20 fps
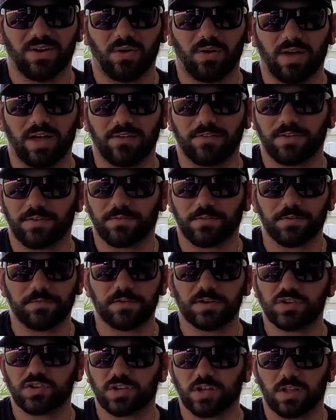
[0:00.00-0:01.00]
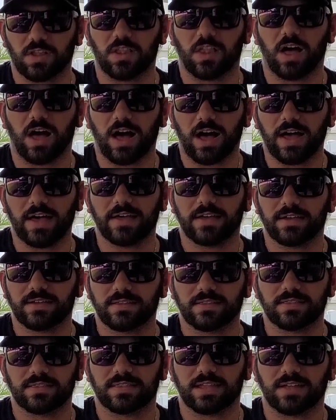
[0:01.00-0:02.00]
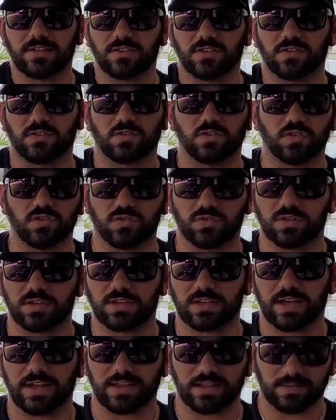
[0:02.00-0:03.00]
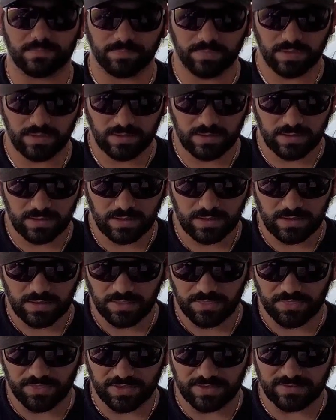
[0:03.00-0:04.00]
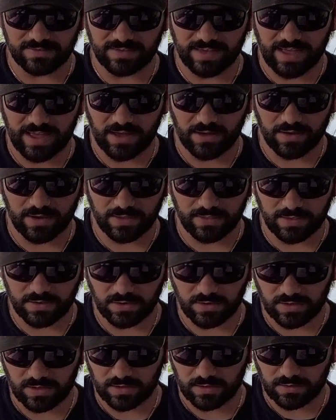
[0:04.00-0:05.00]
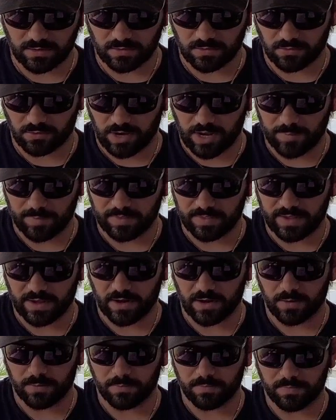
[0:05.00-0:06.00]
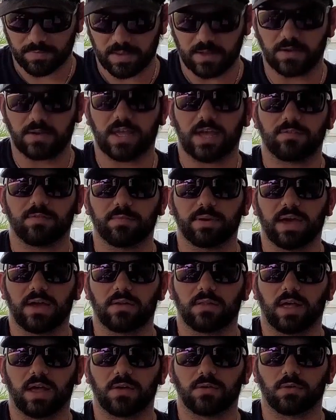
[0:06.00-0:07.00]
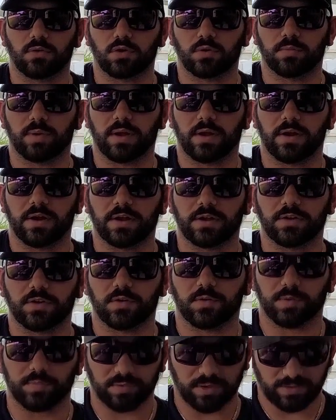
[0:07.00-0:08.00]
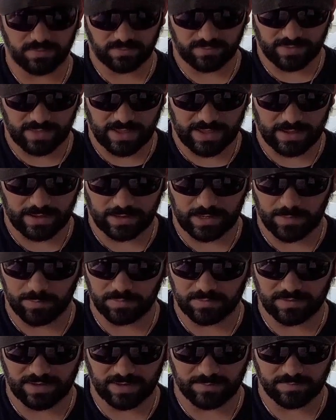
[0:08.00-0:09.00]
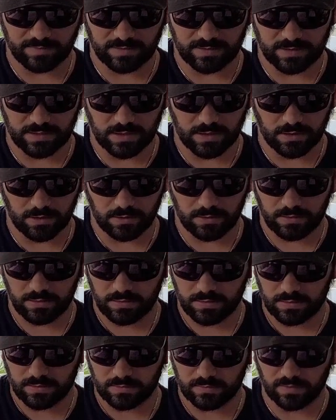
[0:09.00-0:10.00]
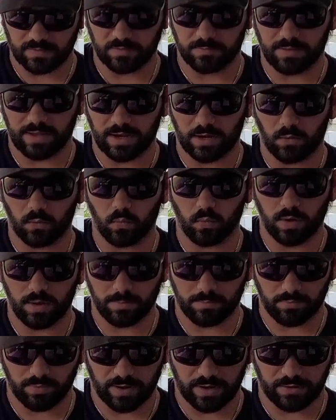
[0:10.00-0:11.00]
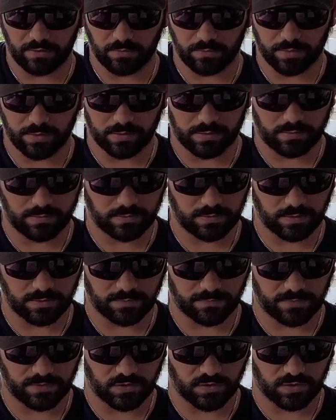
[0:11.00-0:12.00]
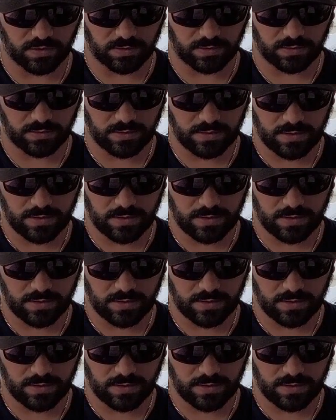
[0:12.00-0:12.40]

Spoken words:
if you're fishing a lot, that just usually kind of thins out, and then you get grime in there. Then you have a bad line roller bearing, and you're replacing that a couple times a year. Doesn't matter what brand of reel you're fishing.